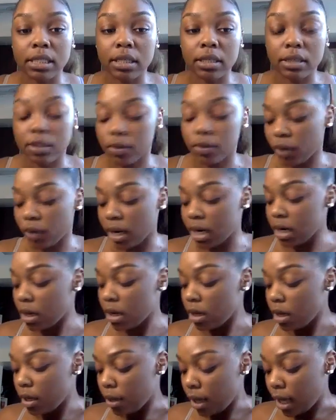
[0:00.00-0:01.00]
is, right?
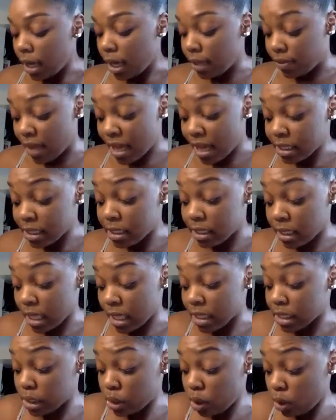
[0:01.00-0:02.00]
That's
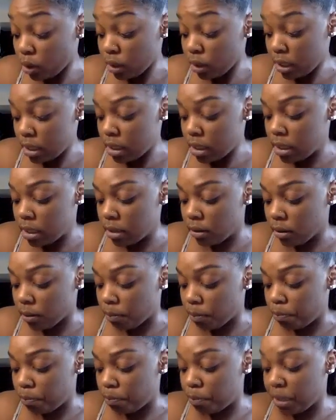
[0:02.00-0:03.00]
that's literally
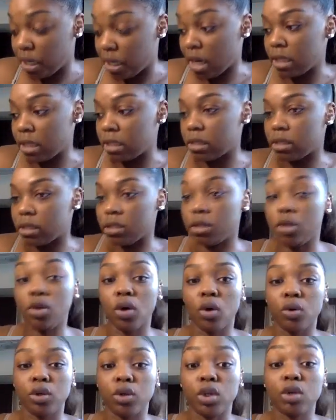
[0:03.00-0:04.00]
because you
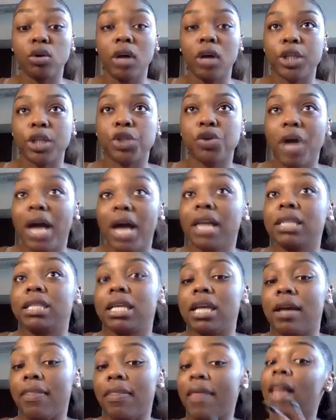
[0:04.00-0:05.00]
know you're
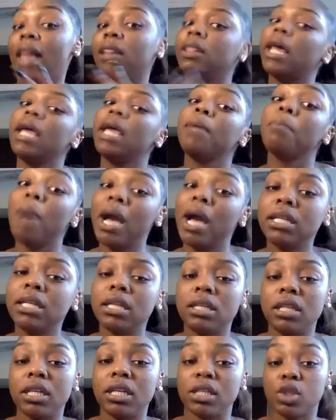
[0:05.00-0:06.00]
attracting that
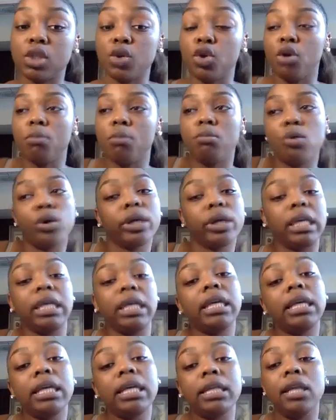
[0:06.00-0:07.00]
like-mindedness so you're more
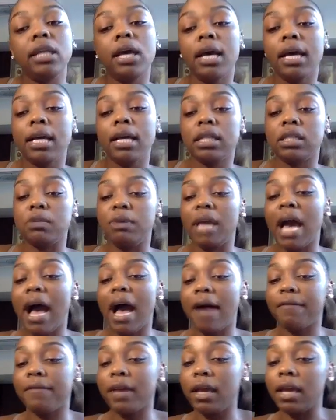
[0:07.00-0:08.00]
keen to be
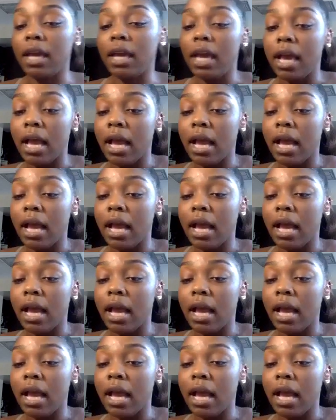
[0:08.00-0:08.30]
having